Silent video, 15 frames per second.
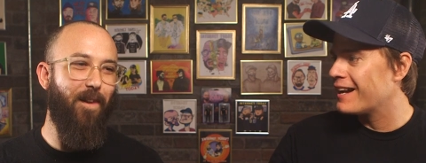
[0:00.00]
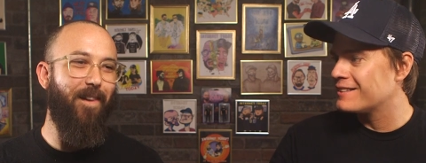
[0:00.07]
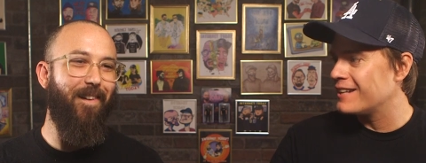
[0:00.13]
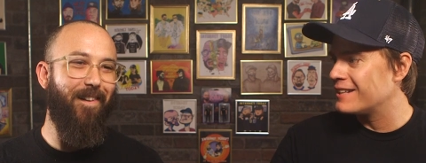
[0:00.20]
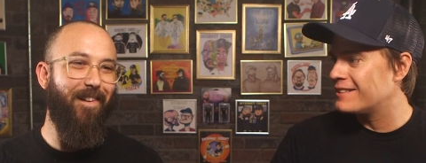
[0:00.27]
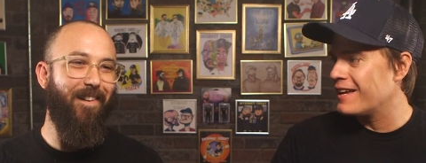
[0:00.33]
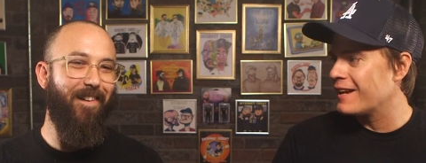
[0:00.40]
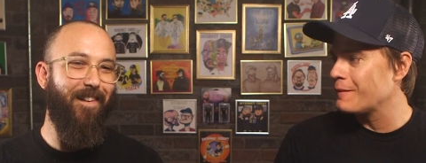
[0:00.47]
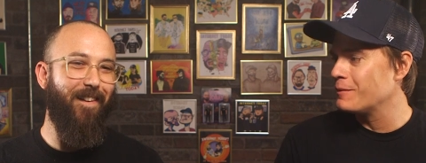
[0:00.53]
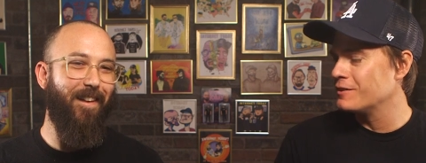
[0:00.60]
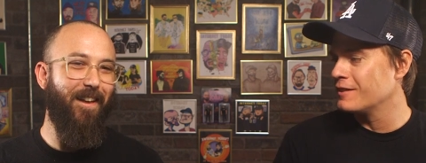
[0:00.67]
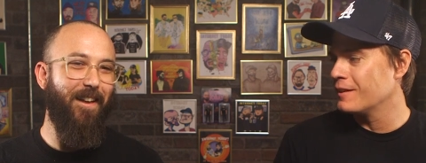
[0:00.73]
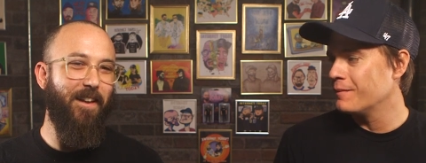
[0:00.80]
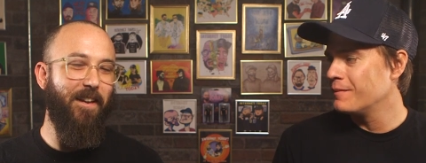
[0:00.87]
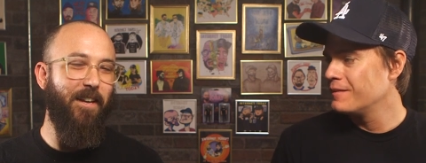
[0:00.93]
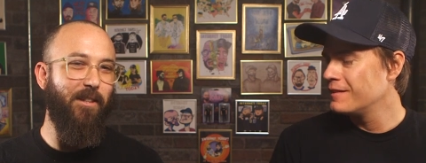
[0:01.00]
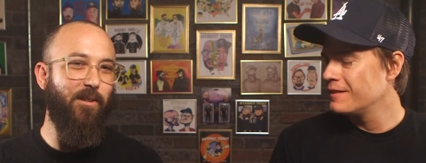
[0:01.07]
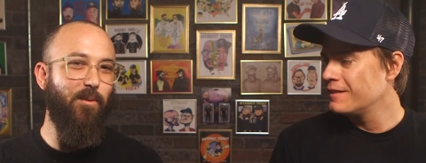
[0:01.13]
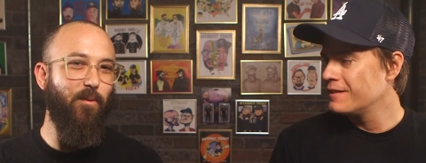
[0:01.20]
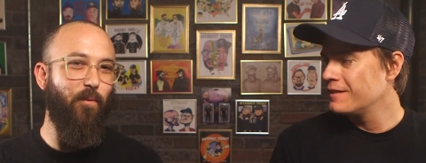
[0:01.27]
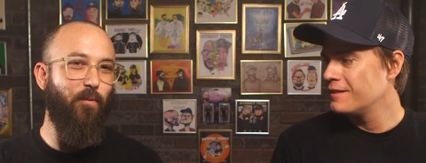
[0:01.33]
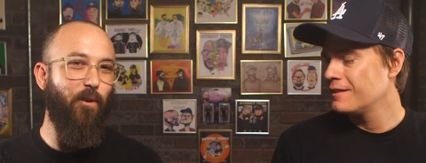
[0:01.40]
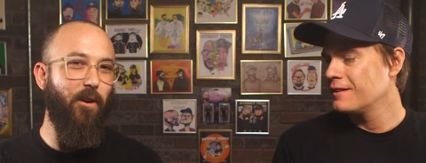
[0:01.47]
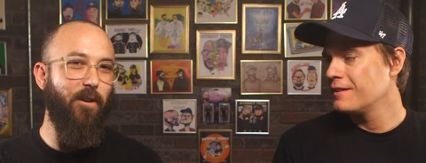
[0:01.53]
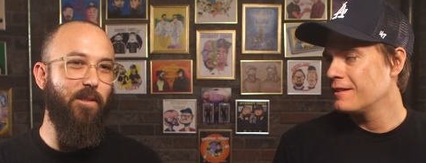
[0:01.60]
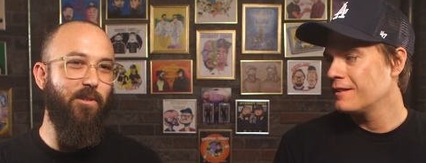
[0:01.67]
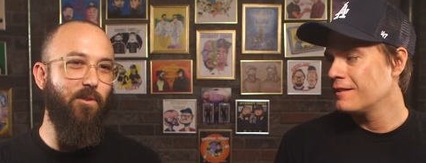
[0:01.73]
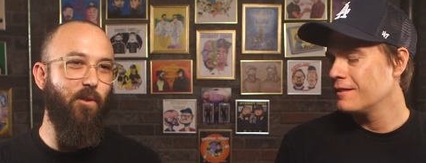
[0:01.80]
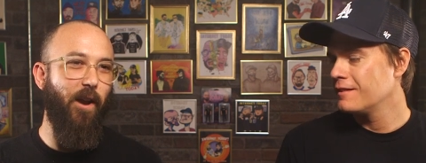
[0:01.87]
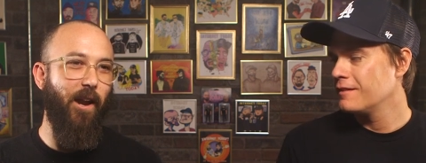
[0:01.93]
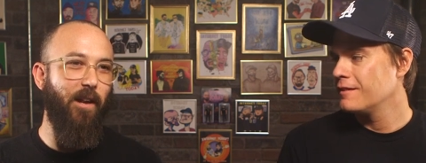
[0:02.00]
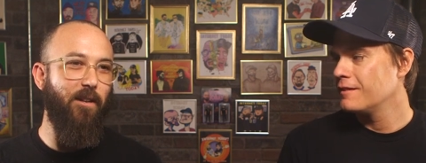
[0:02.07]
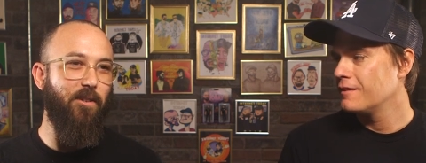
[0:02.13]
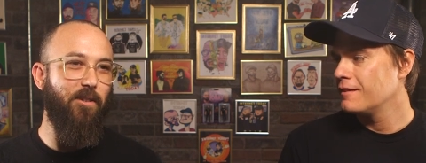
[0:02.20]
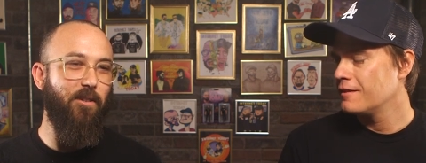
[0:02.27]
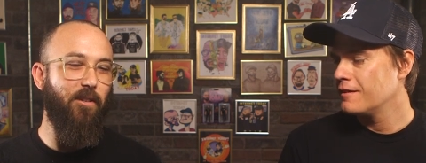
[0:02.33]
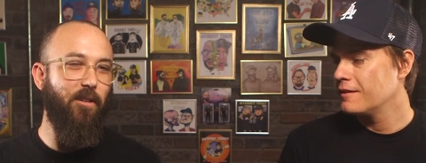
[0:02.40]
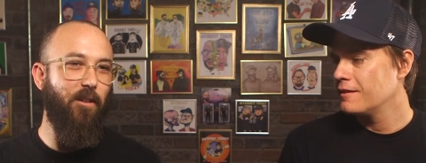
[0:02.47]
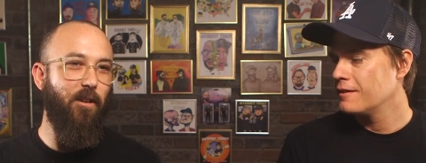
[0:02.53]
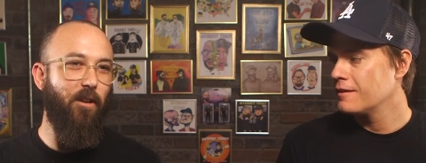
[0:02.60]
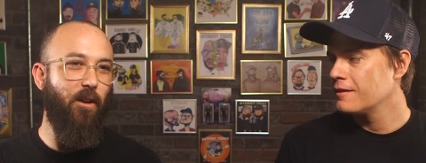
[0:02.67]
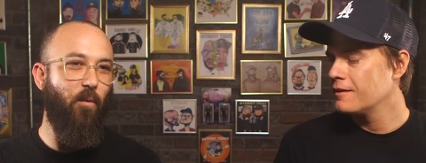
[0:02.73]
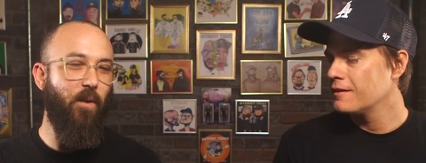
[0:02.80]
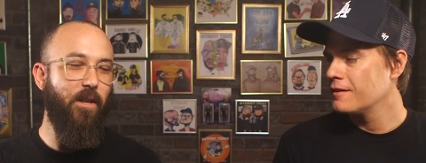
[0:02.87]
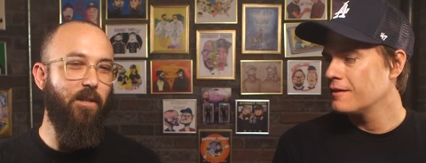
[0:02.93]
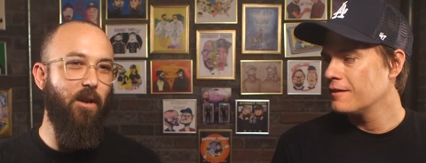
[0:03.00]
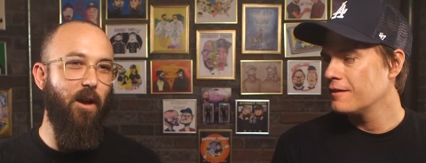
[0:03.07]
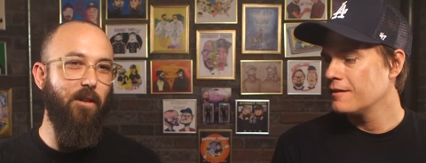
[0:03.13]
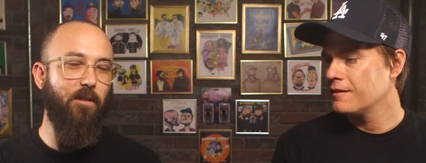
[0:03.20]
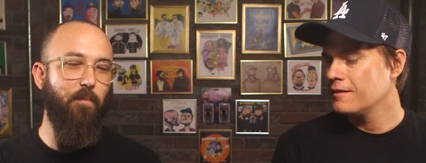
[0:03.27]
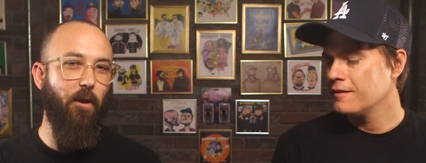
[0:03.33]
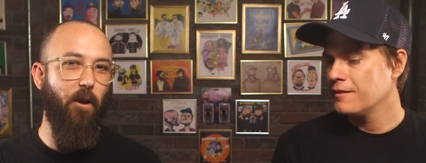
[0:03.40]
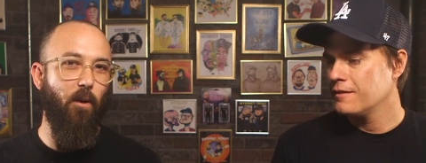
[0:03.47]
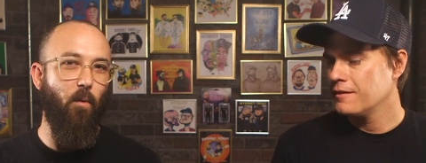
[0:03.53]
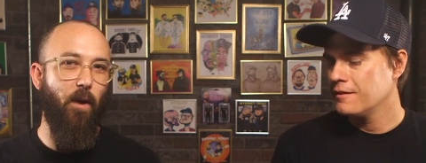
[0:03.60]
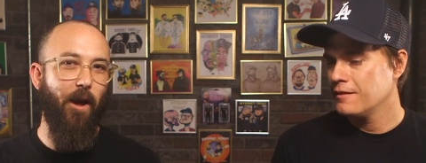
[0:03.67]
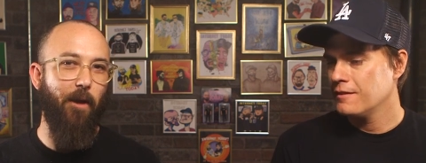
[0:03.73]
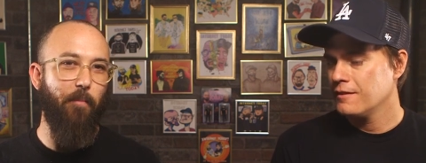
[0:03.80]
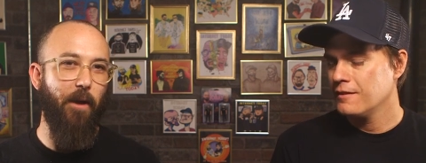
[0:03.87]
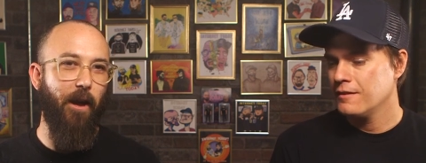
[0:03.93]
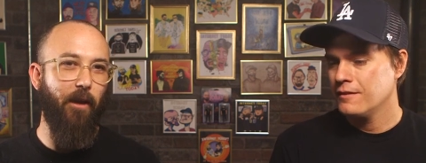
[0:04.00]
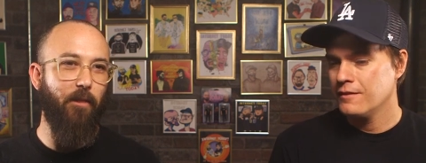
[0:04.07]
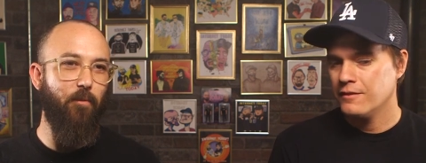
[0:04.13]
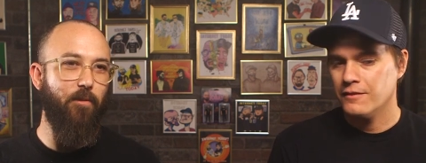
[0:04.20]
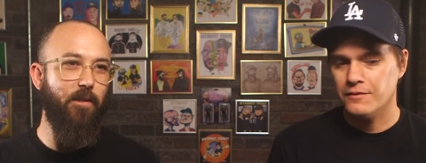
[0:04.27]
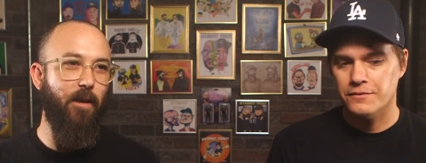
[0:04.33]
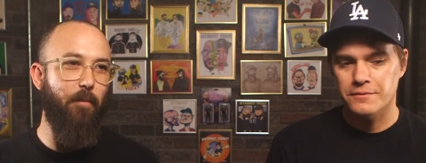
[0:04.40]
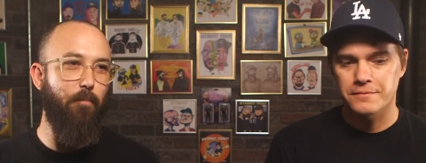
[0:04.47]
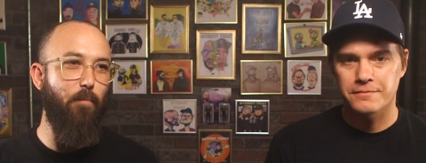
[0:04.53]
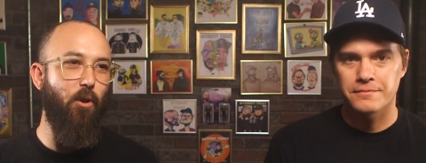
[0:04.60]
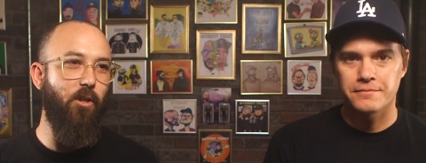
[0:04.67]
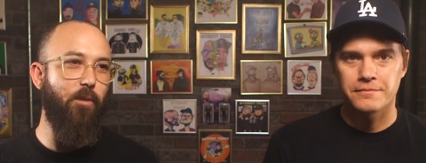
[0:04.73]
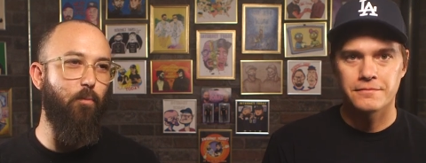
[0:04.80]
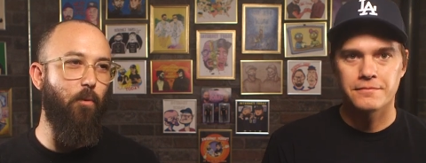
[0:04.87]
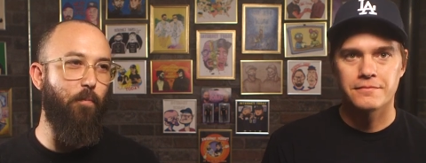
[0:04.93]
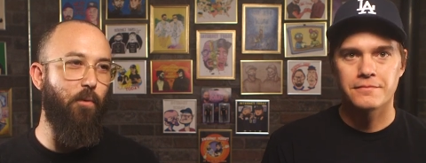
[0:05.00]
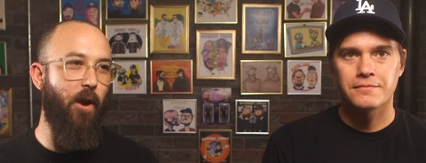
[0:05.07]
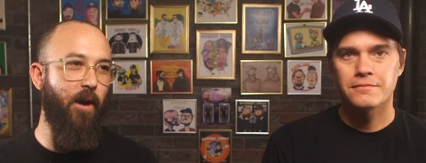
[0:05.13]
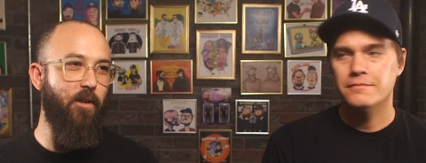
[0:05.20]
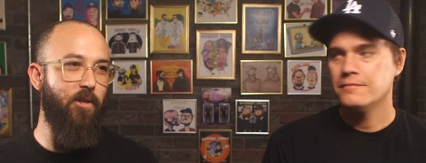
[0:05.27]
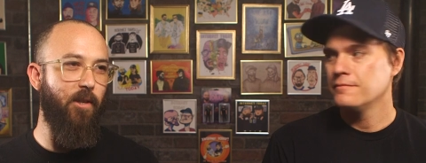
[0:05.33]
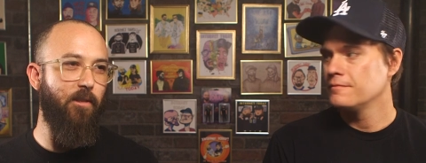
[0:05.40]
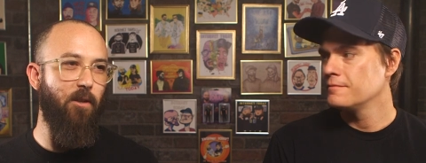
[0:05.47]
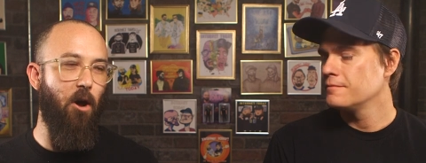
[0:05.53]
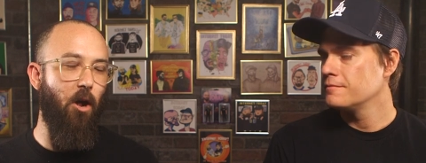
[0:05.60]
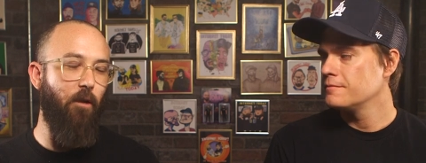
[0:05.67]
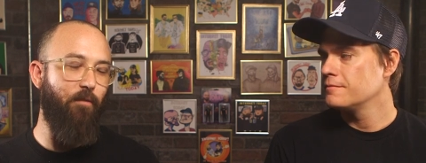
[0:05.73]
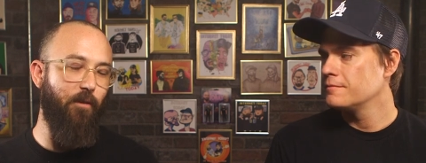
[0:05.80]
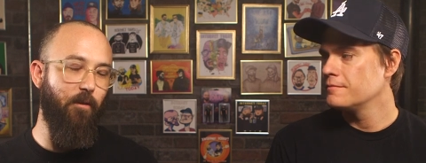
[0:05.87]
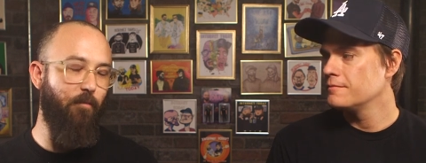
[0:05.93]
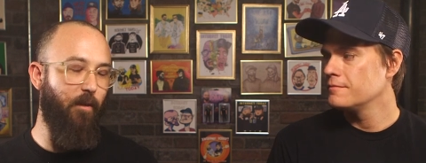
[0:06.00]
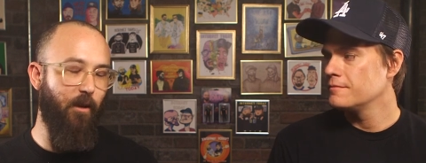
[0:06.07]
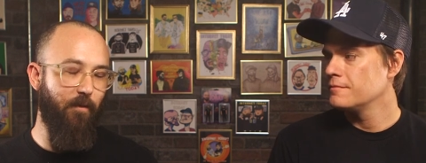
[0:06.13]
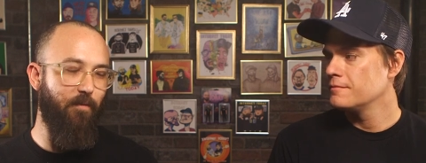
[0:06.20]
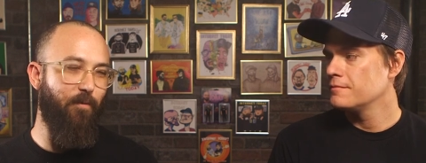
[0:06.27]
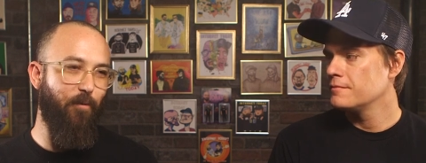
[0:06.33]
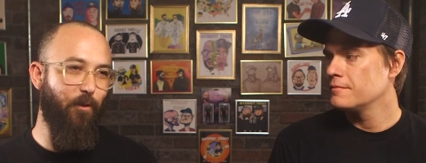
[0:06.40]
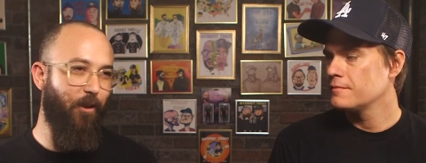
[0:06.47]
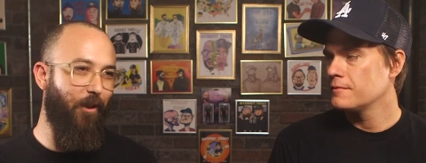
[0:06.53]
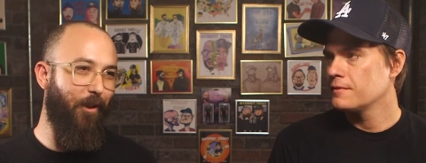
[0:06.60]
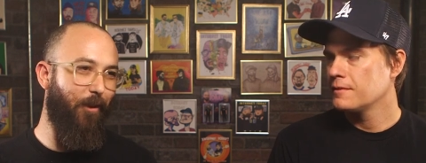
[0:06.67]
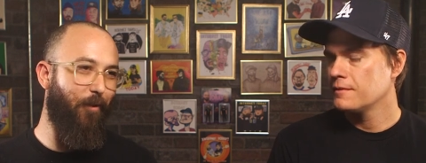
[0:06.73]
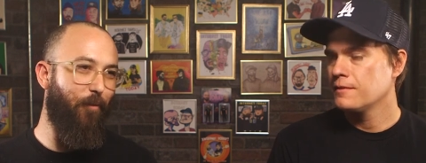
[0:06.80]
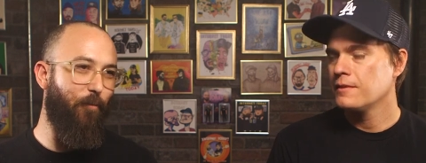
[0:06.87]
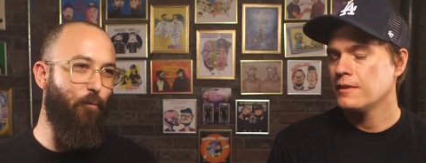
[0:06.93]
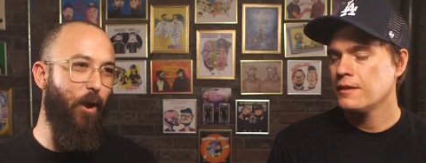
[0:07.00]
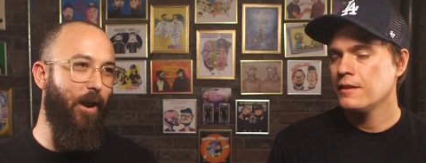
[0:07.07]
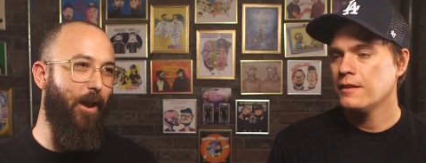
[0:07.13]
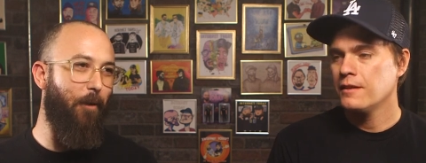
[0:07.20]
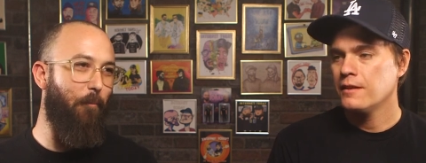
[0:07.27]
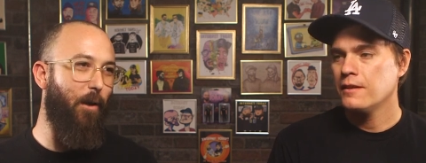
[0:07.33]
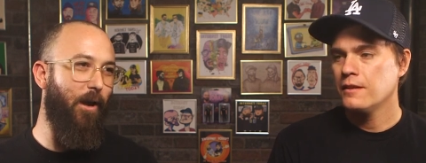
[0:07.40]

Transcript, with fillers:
Speaker 1: and a Titanic Museum. It's very strange. We talked about it a while back. There was like multiple projects. All of them have uh, run out of